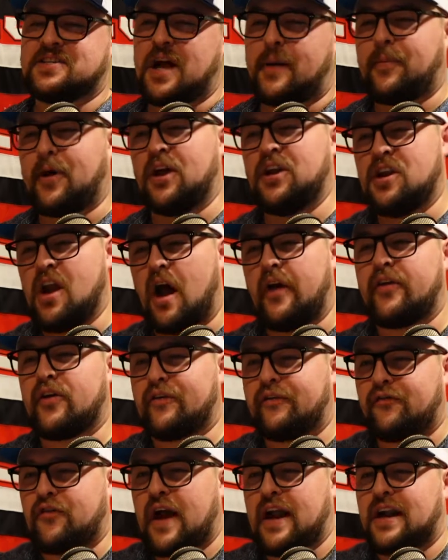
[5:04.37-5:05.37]
up, another
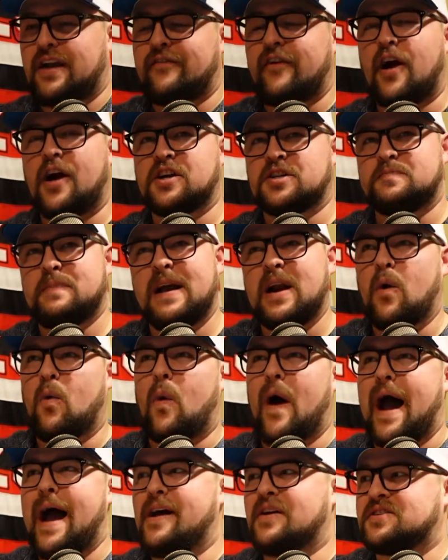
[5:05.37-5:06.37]
friend of ours. Been a
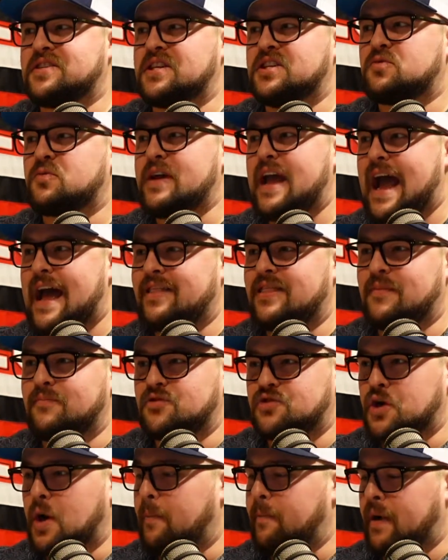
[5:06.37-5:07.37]
while since we had them
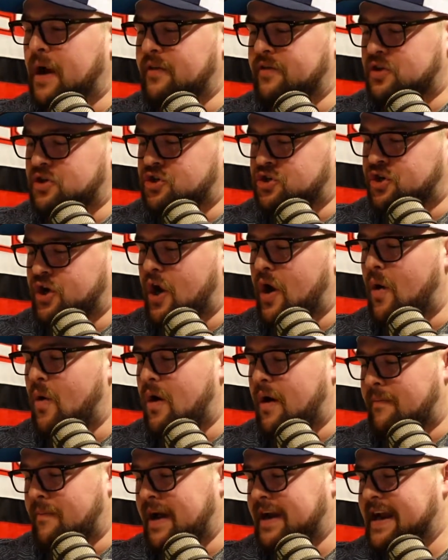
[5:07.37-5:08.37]
jump on the show.
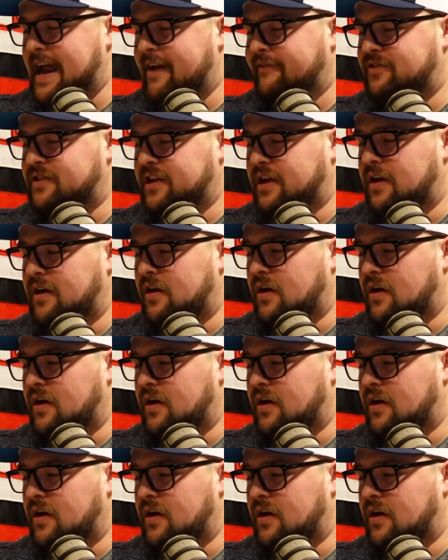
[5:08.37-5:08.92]
I might have to